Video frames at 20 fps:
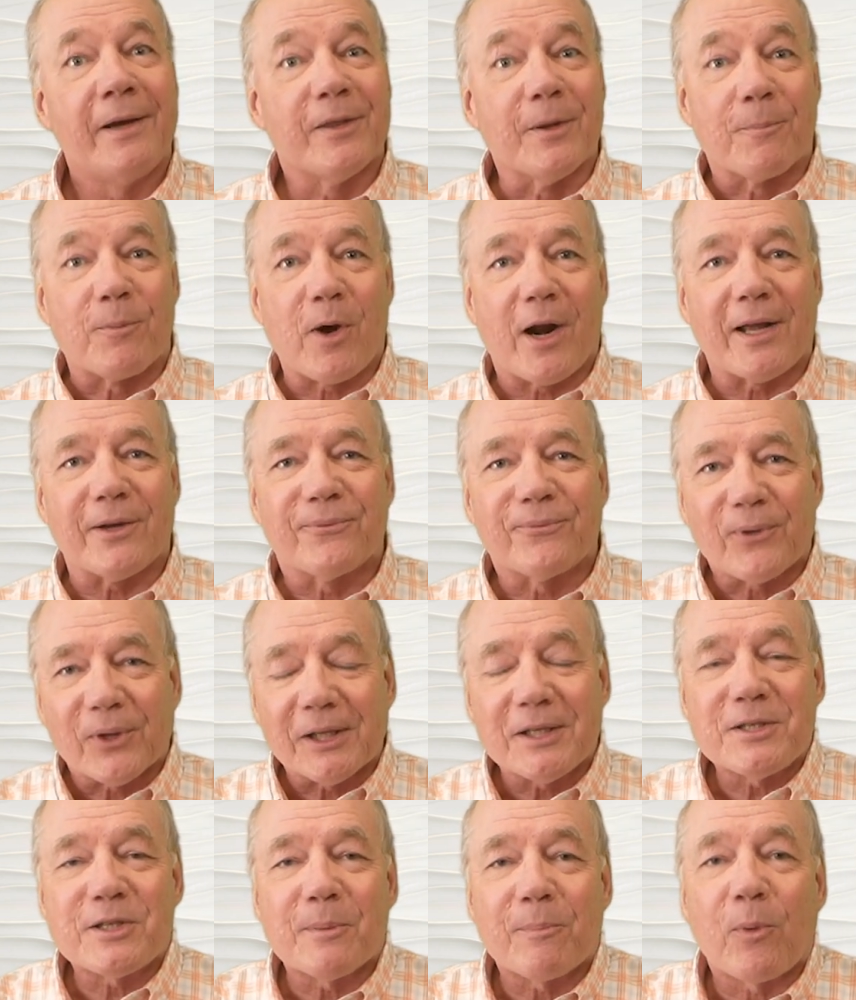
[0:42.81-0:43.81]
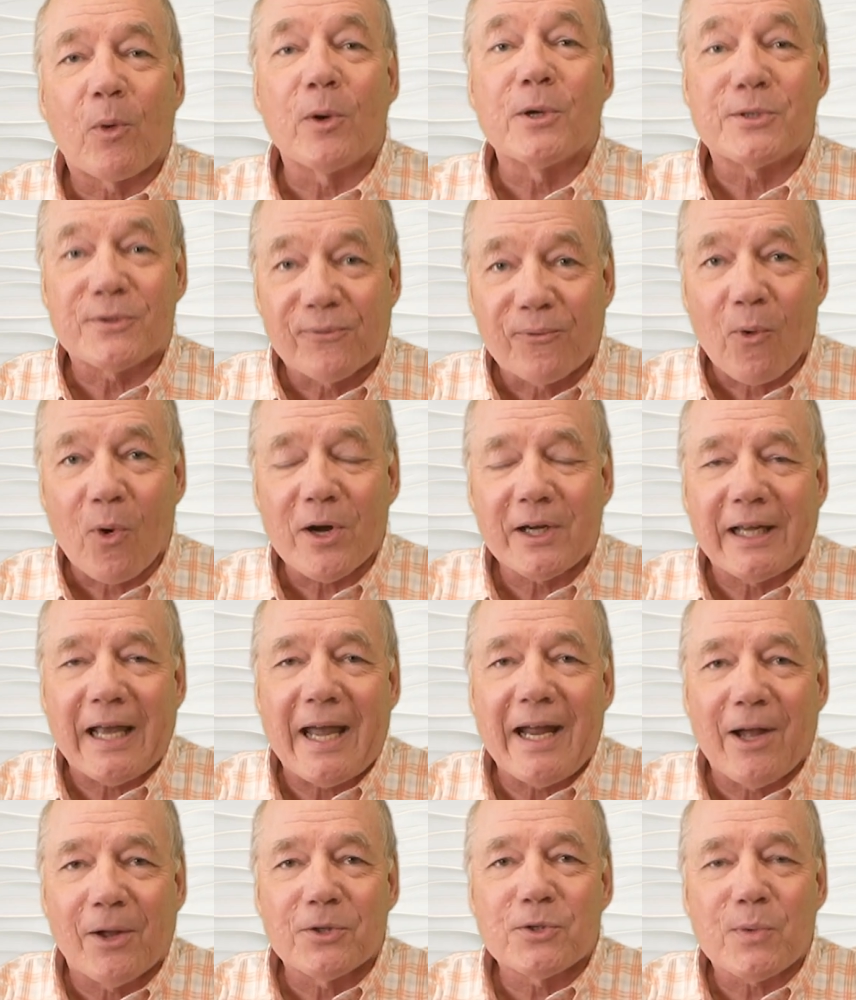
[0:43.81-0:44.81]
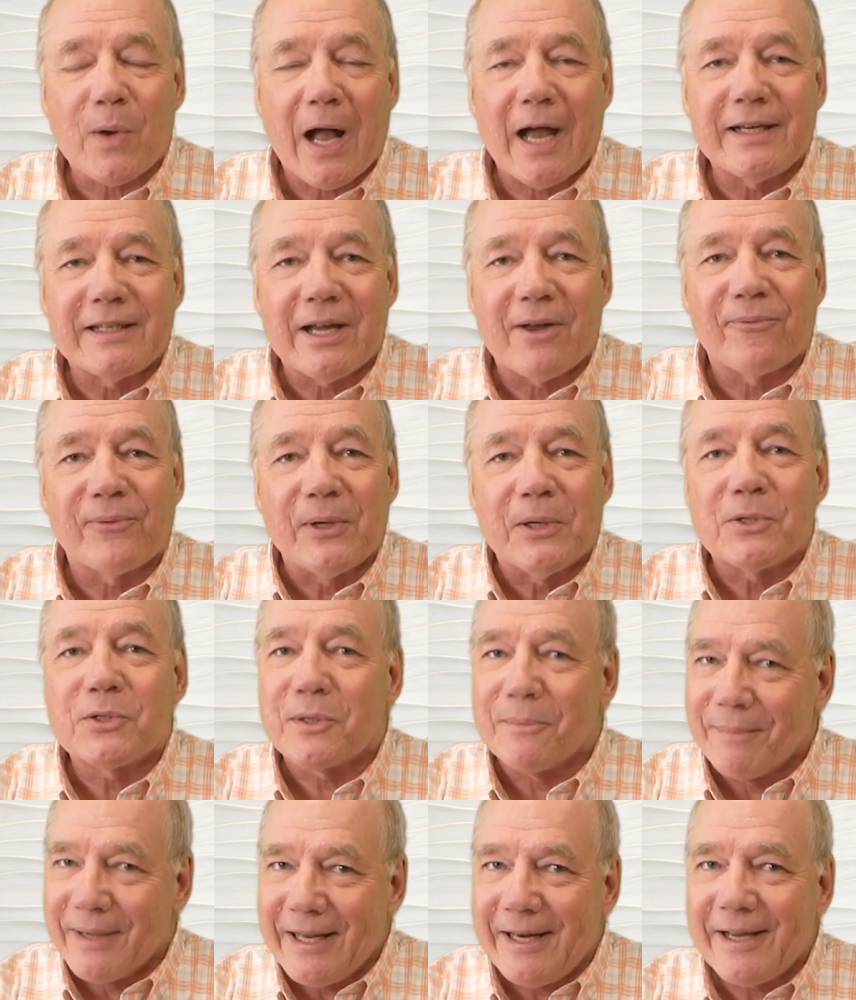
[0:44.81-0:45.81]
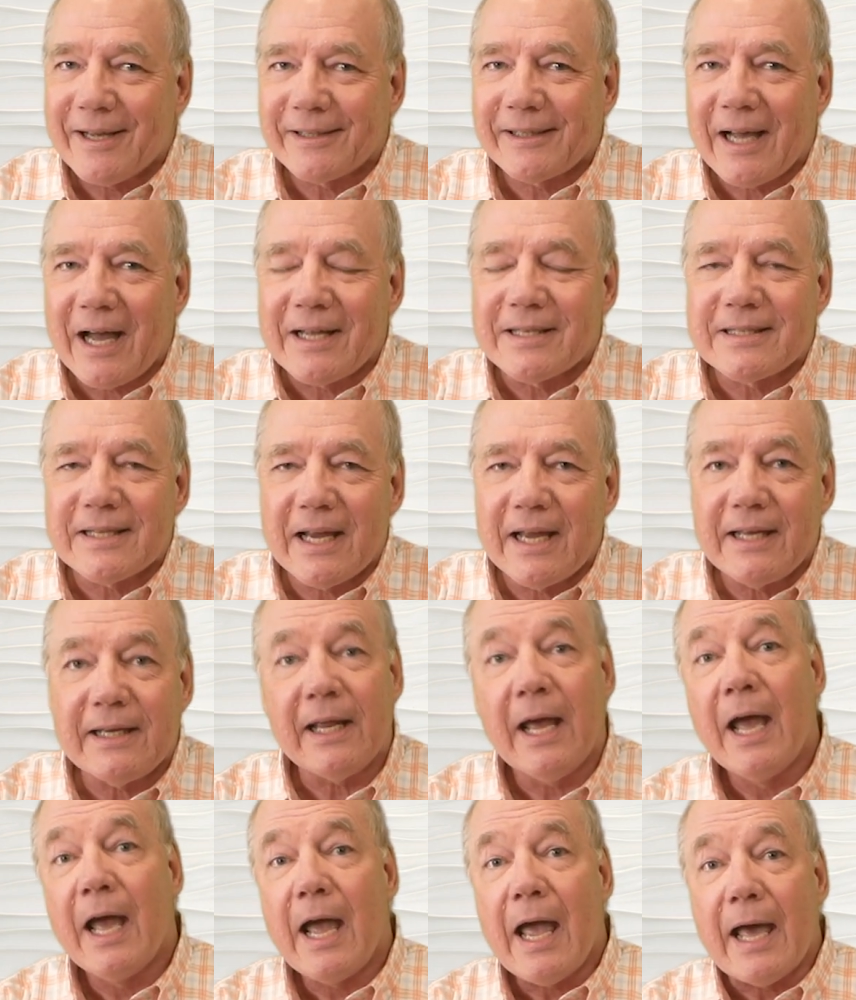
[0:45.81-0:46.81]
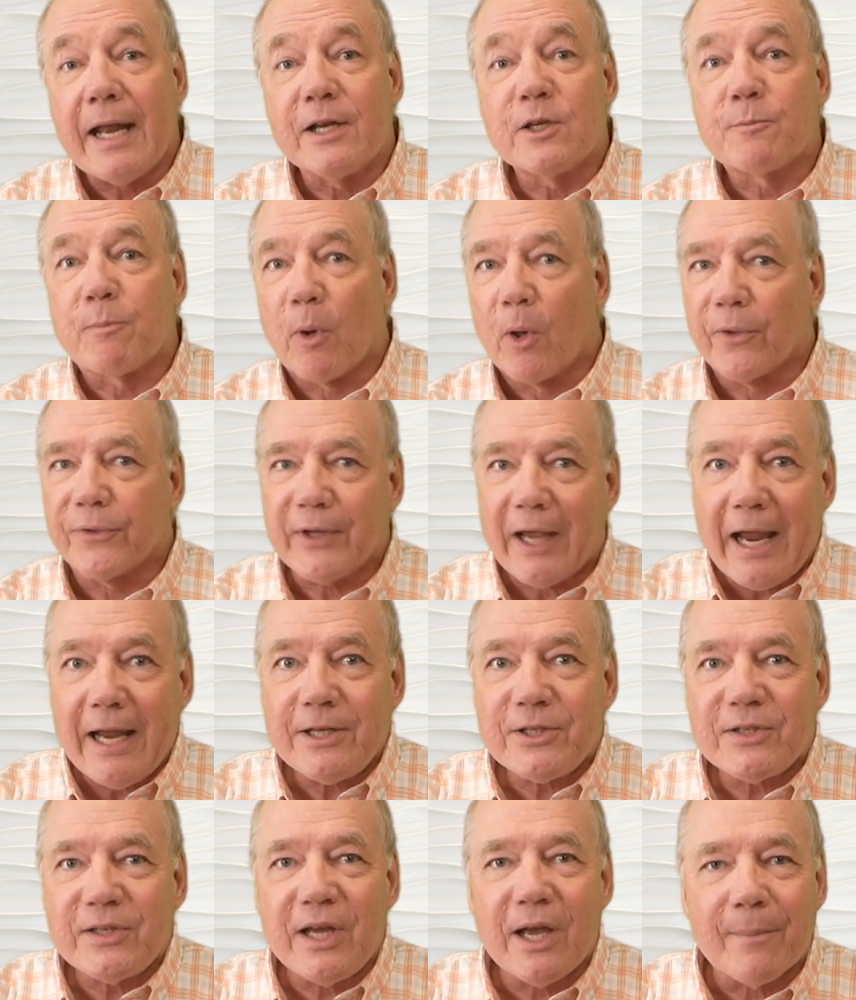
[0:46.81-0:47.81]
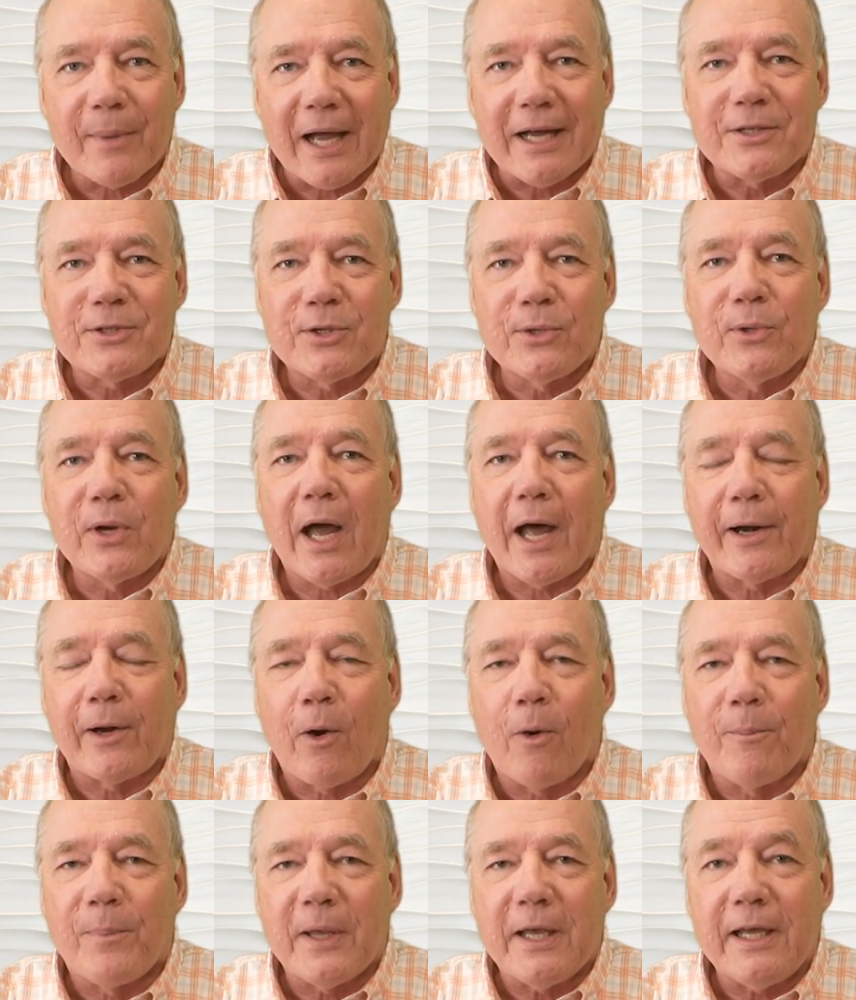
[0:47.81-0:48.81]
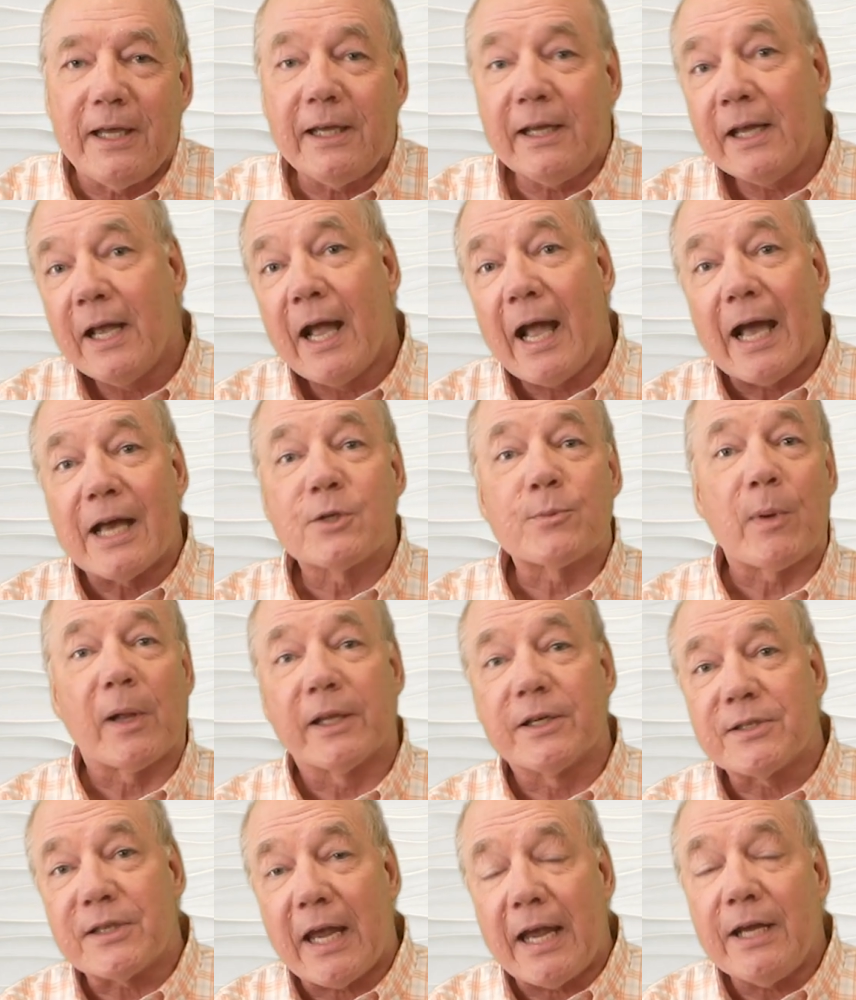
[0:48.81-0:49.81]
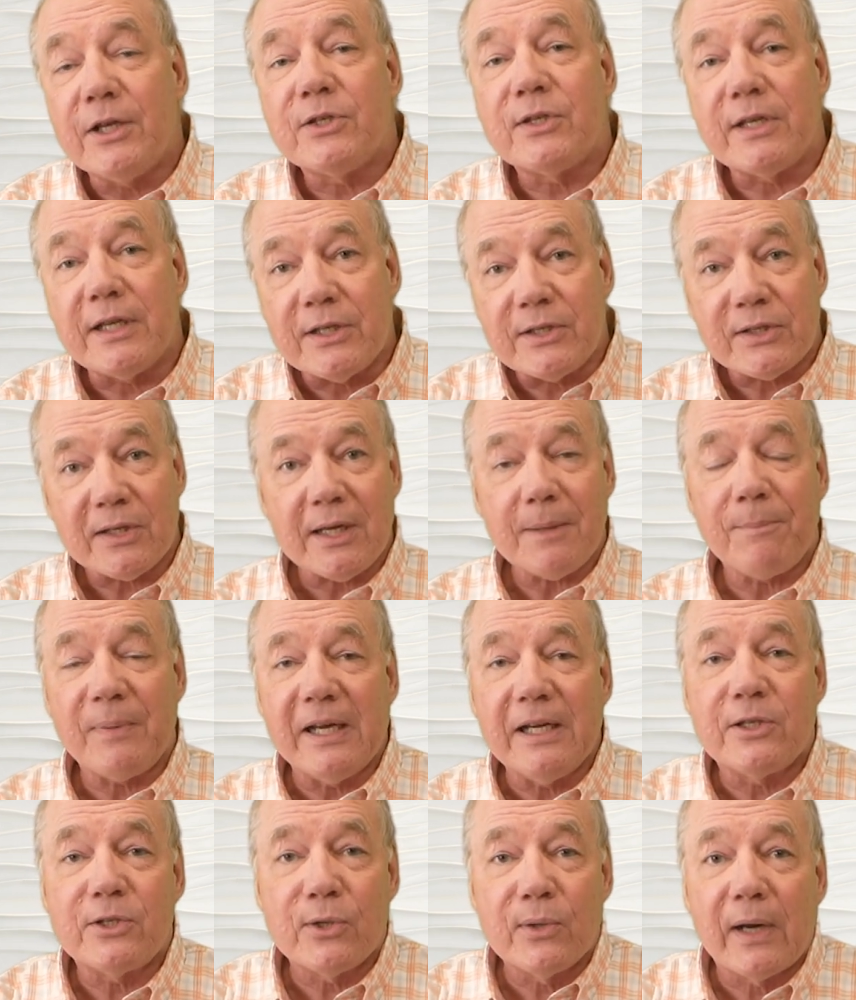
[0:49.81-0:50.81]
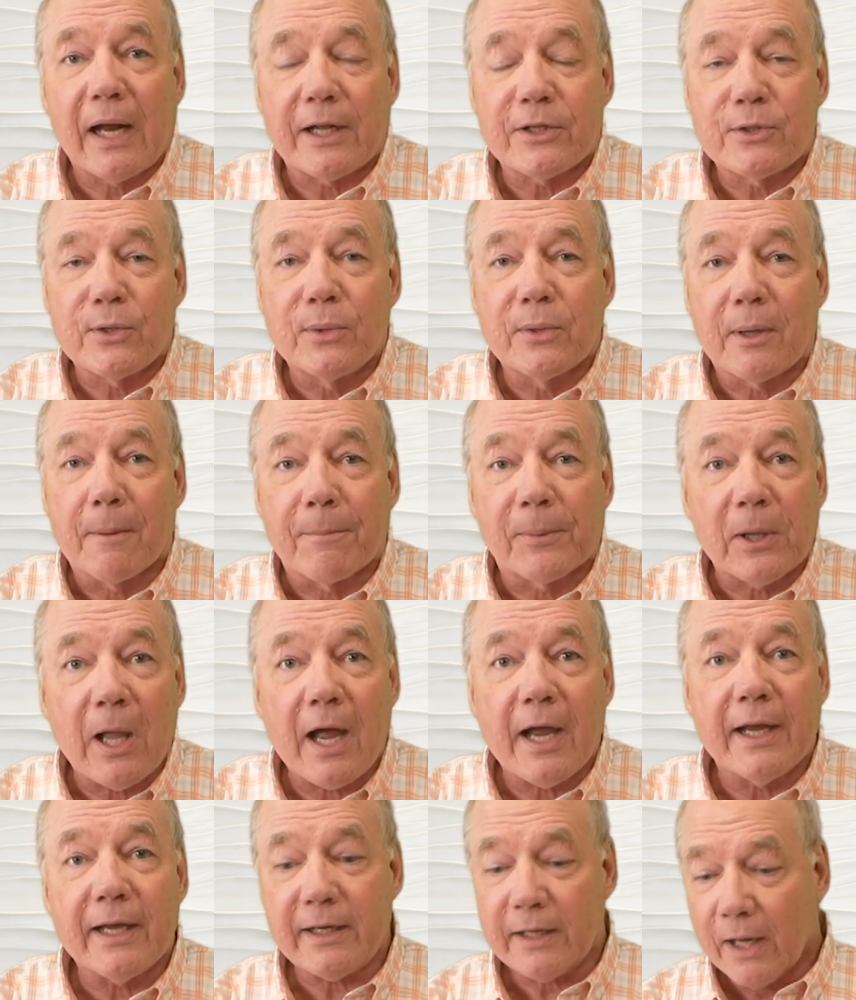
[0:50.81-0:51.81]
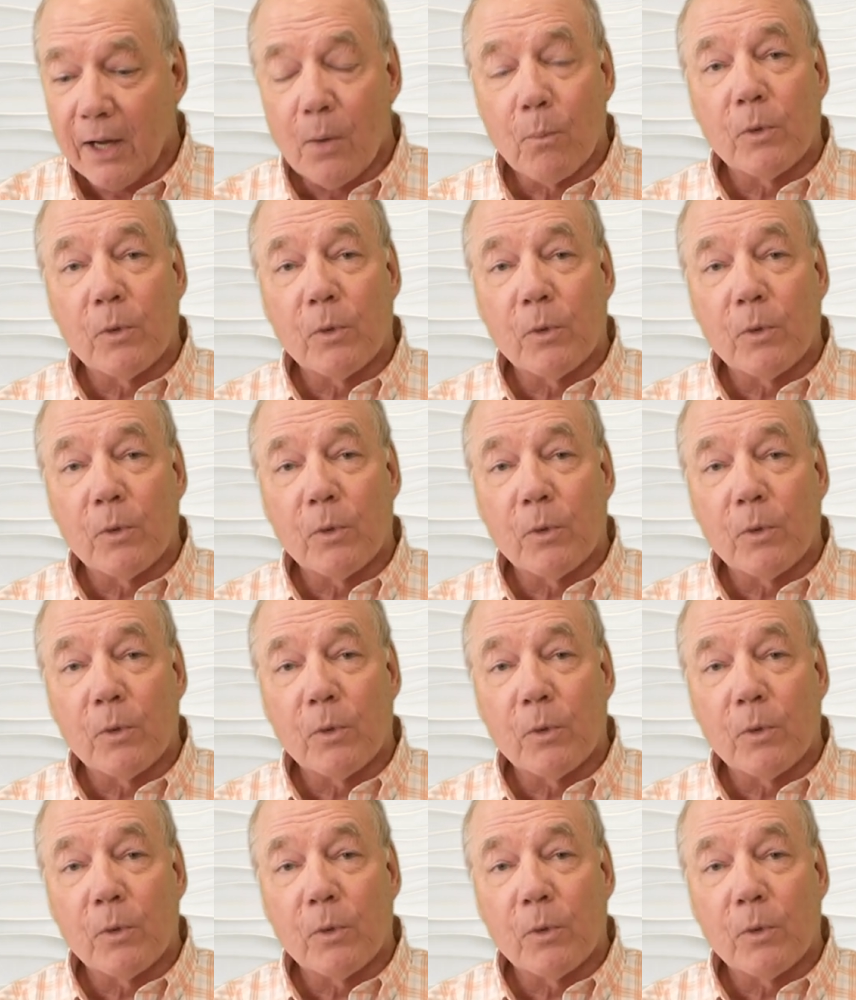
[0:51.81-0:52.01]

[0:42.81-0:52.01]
The product fully supports 4K ultra high definition media content and is both HDMI 2.0B as well as HDCP 2.2 compliant,